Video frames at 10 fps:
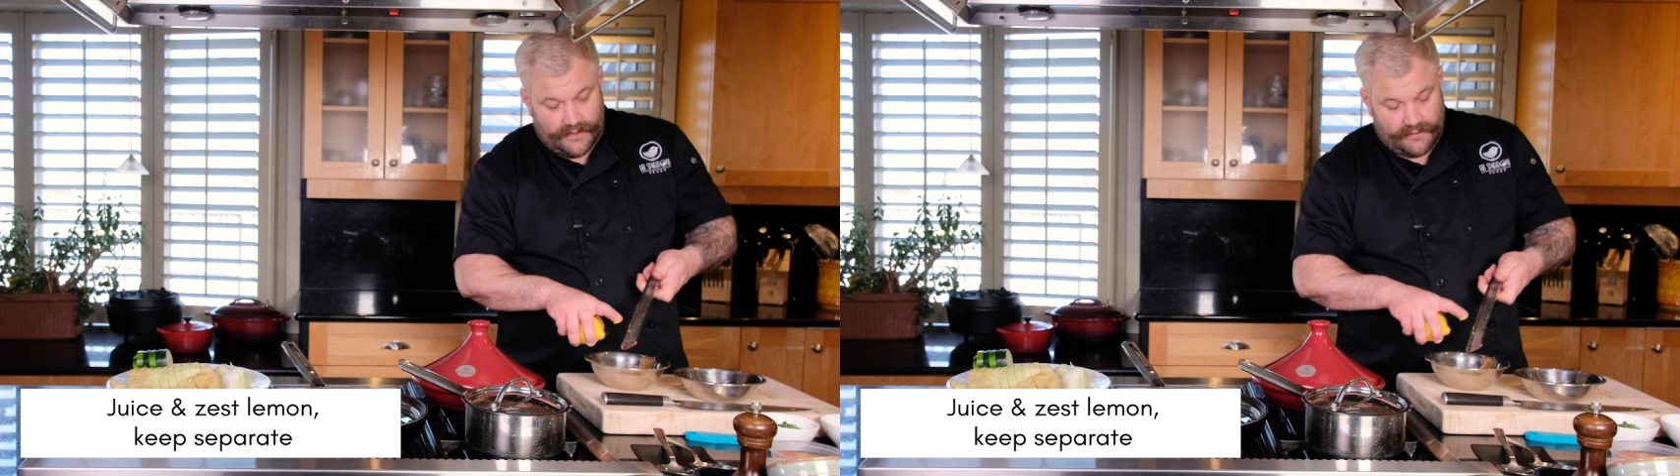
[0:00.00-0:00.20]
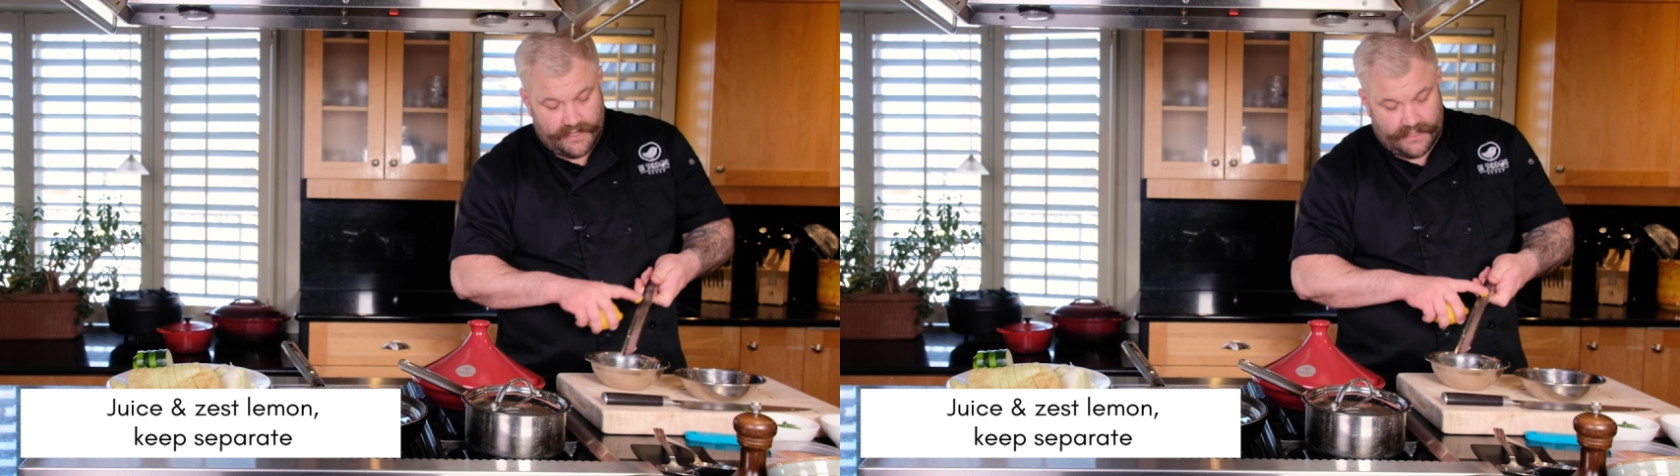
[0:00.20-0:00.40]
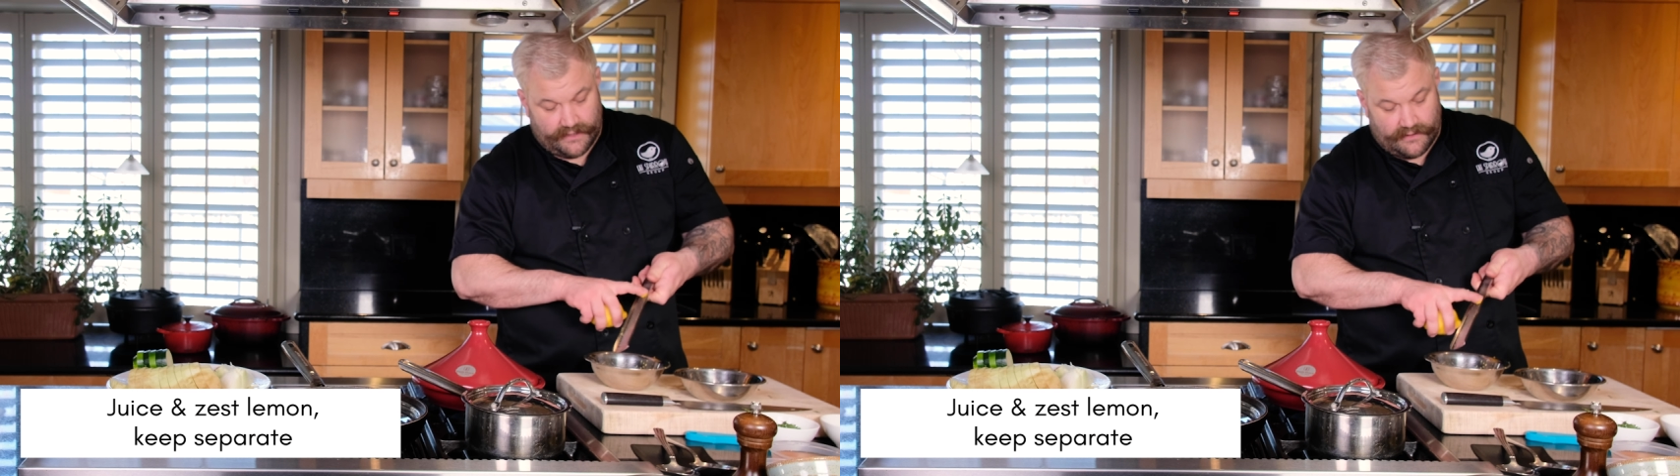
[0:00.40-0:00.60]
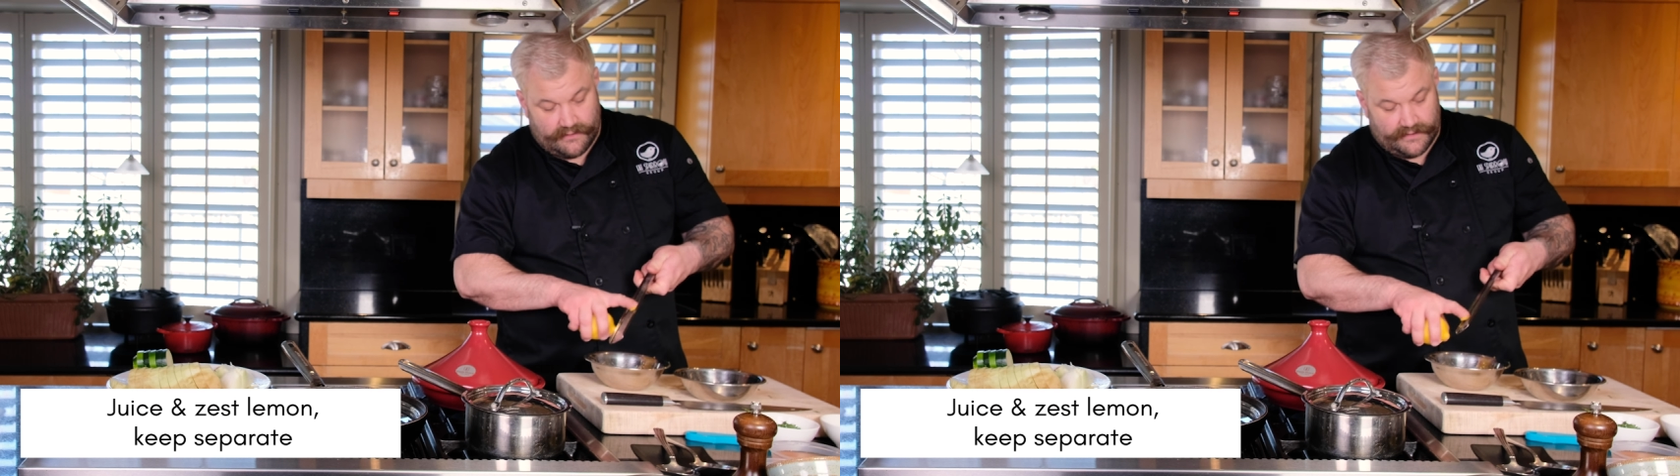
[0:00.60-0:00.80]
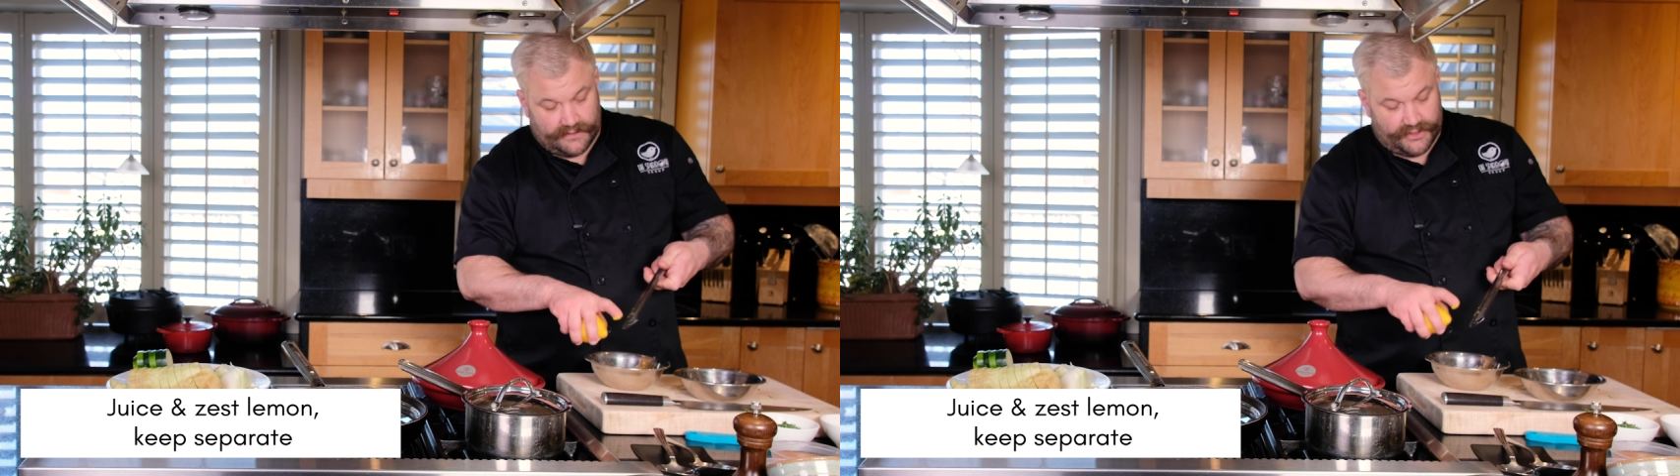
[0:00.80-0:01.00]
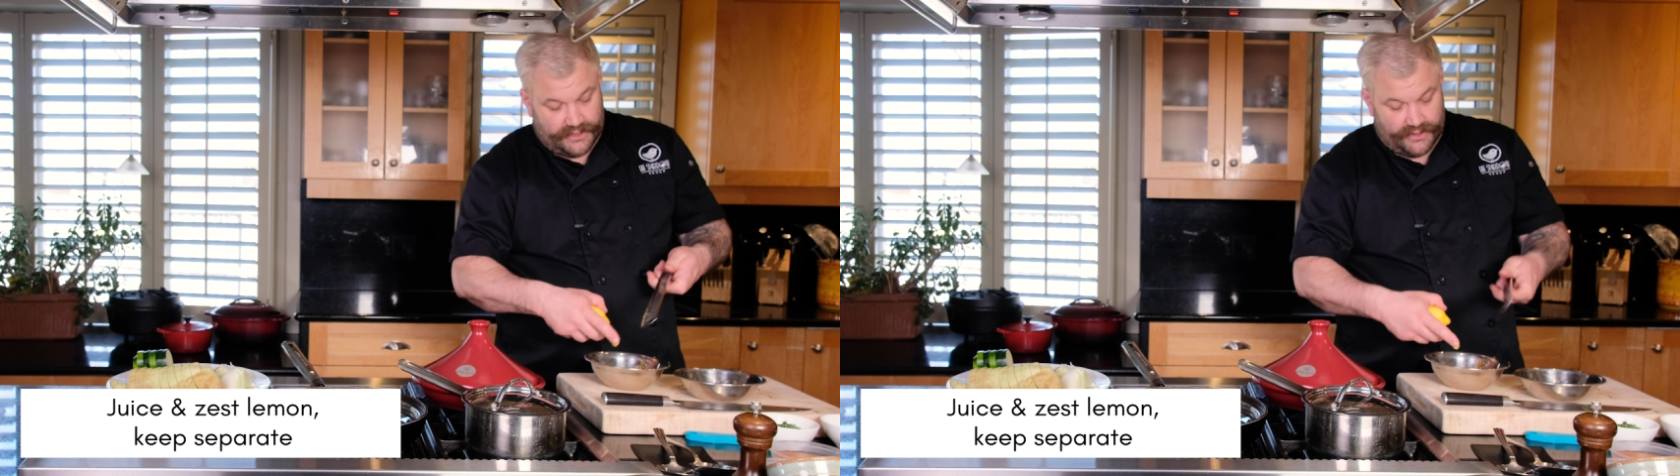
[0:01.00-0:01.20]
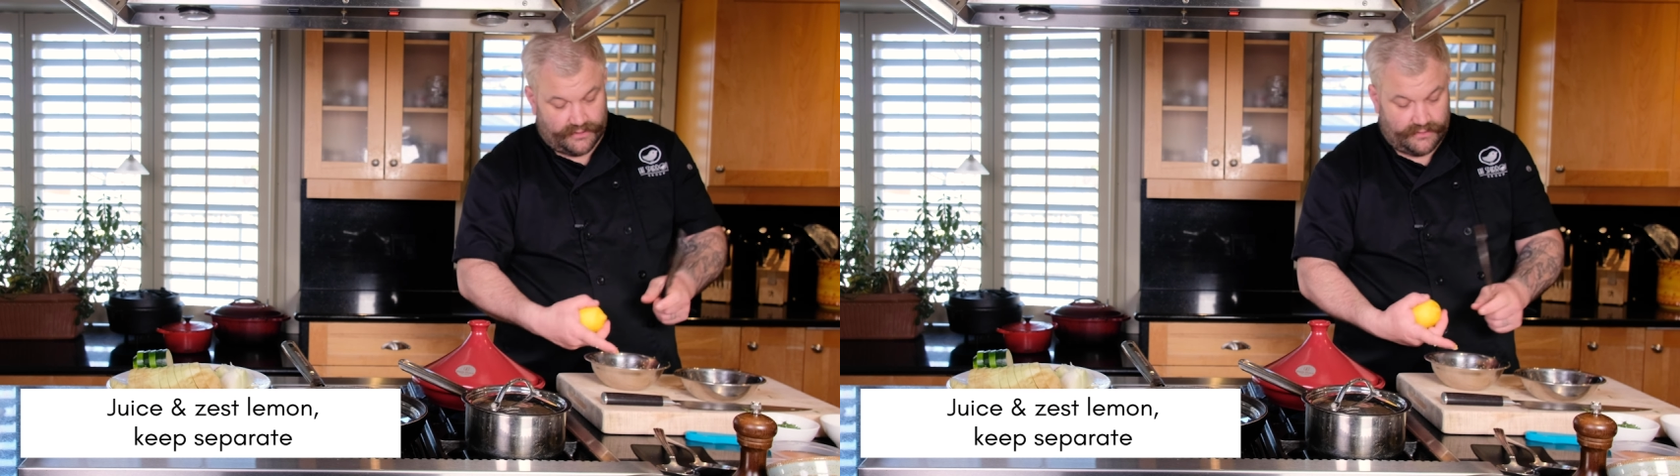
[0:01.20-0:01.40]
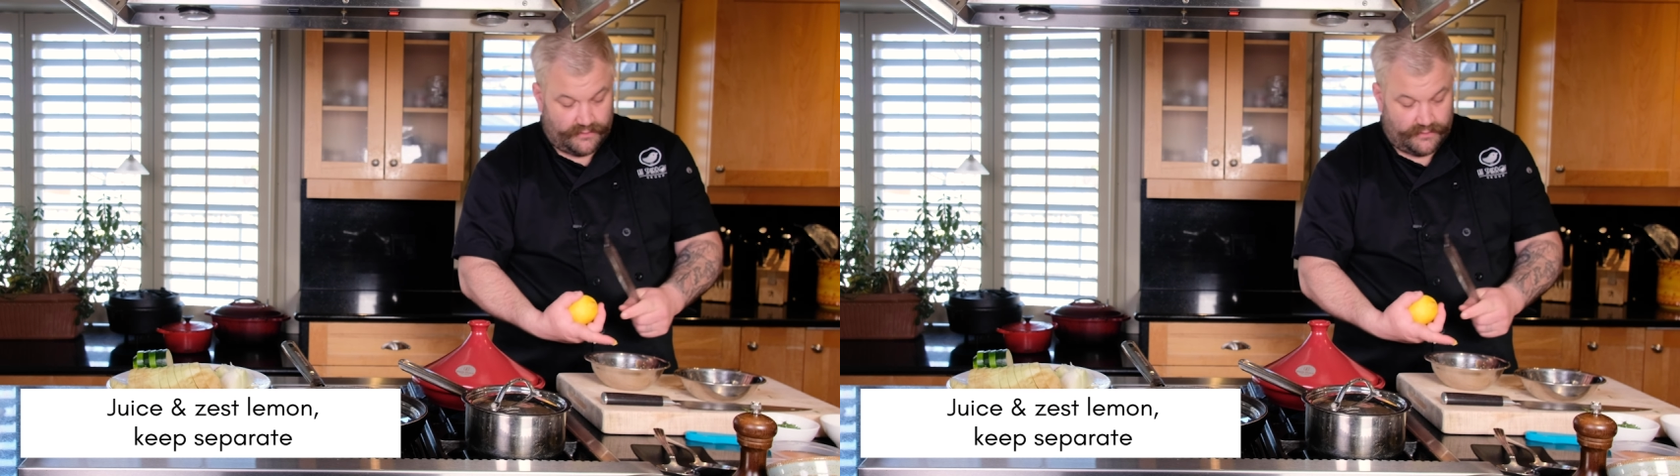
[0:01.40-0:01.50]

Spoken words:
grating garlic, ginger,